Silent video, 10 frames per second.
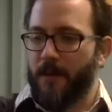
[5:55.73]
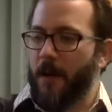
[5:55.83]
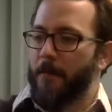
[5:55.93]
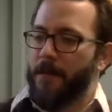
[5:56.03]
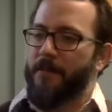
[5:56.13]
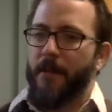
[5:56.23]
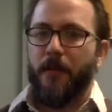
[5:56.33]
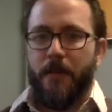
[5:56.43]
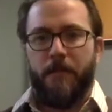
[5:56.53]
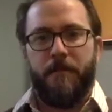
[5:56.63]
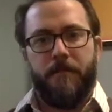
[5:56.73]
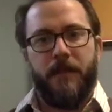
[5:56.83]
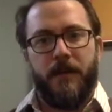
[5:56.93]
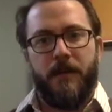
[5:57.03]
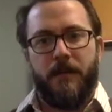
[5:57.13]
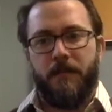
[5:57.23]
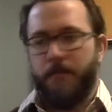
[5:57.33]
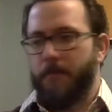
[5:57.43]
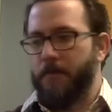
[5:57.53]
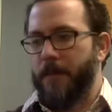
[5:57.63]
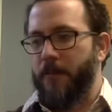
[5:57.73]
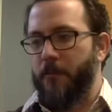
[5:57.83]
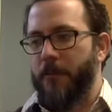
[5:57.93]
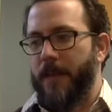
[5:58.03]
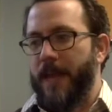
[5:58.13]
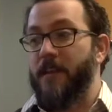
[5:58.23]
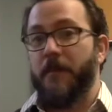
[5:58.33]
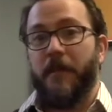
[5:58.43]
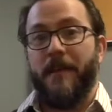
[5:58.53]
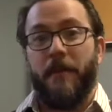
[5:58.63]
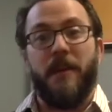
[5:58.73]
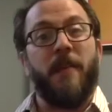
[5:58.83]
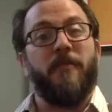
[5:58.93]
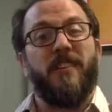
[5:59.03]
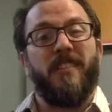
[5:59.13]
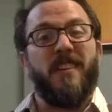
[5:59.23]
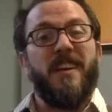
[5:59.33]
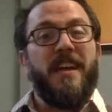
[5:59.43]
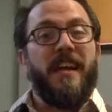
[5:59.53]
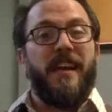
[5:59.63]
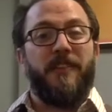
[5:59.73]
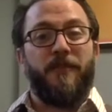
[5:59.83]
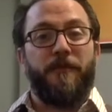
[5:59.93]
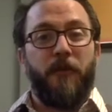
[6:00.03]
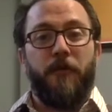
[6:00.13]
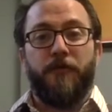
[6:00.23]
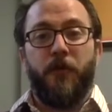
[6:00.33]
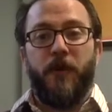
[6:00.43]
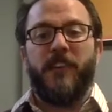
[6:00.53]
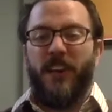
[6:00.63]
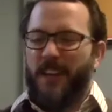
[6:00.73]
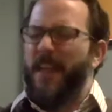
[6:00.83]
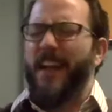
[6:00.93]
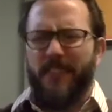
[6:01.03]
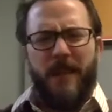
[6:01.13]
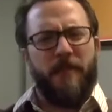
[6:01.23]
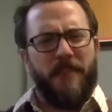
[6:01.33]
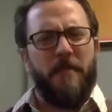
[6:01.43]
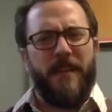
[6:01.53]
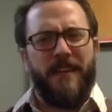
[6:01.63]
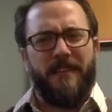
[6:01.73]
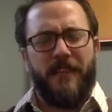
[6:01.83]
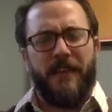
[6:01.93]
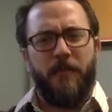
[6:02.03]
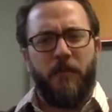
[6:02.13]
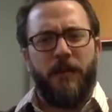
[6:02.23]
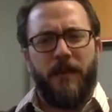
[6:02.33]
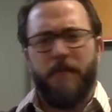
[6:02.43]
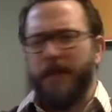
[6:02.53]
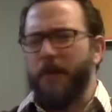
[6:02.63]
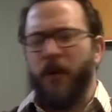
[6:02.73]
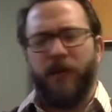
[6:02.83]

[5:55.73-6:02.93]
up until the place where the Age of Enlightenment comes into its full fruition, and that seems to be like what a big part of